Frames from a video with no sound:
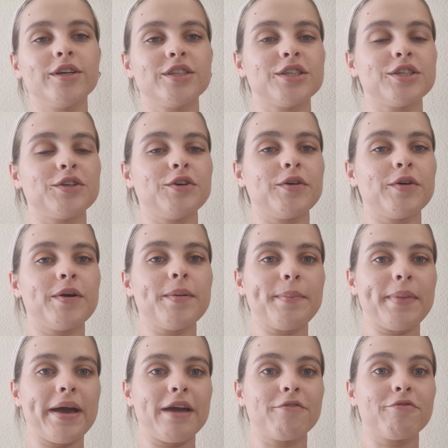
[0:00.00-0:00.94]
to
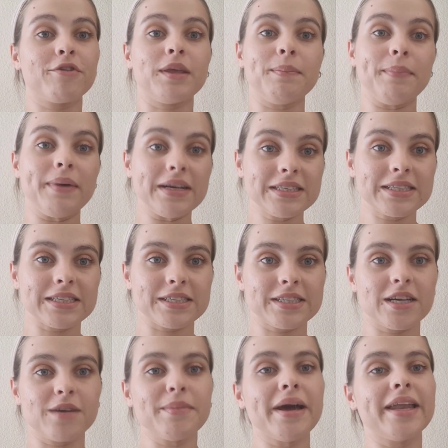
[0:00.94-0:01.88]
pay for the bus
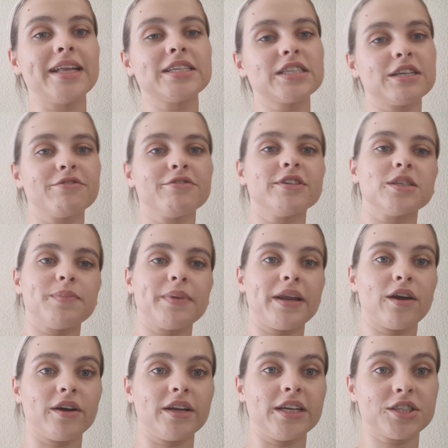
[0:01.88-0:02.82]
system. And it's different
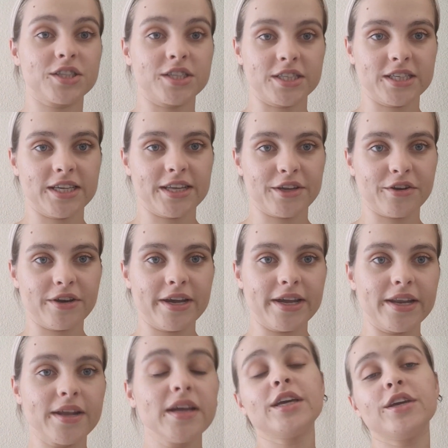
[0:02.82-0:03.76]
depending on each city that you're
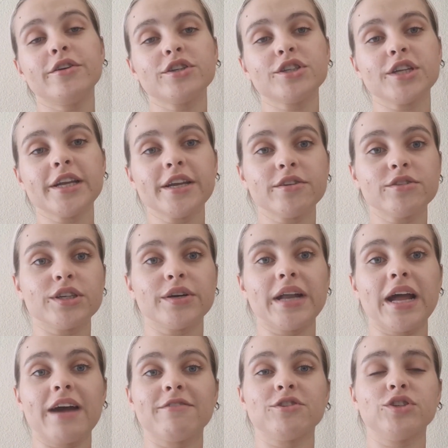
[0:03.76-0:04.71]
in. Usually you don't
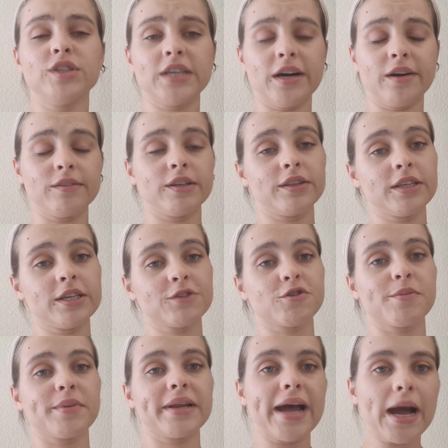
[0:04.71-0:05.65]
have to download this
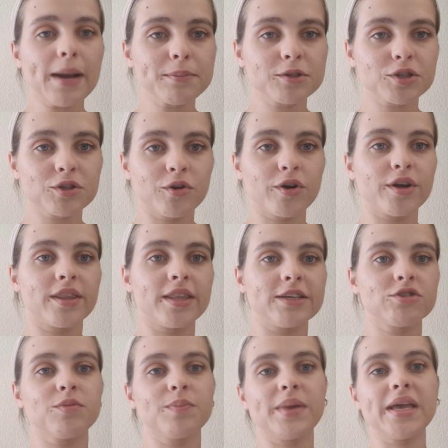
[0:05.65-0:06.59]
from an app store.
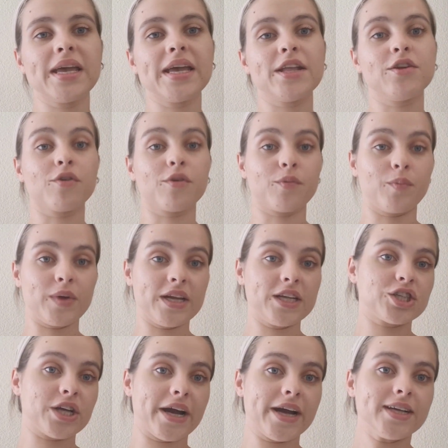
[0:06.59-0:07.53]
This will be in your
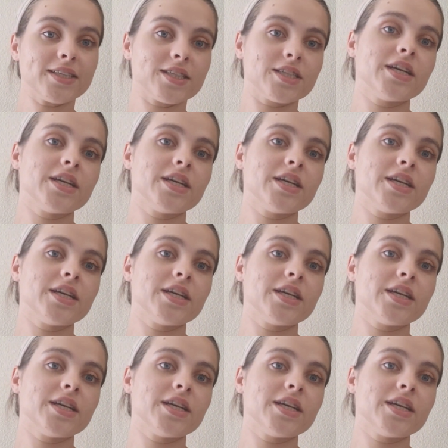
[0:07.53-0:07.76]
Wechat.